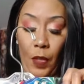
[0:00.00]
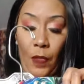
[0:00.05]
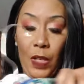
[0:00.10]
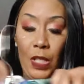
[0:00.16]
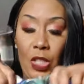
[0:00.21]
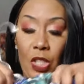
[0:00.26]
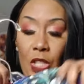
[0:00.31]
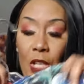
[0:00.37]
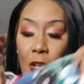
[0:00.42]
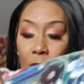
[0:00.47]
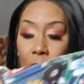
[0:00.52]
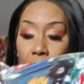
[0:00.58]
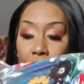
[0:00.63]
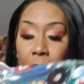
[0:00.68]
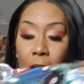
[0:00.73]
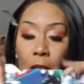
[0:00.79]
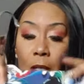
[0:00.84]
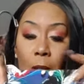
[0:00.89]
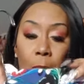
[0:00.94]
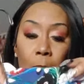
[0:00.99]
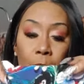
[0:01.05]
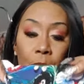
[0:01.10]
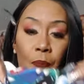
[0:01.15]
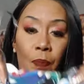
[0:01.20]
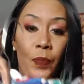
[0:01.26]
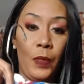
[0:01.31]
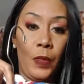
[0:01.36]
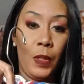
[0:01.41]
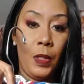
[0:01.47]
Fix down a hanger.
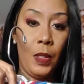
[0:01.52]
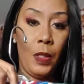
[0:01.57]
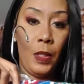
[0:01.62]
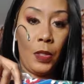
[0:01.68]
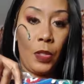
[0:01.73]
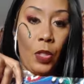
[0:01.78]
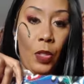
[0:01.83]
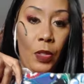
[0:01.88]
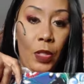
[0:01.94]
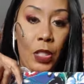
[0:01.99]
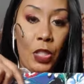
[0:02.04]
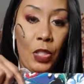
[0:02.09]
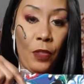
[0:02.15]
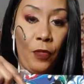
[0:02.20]
So this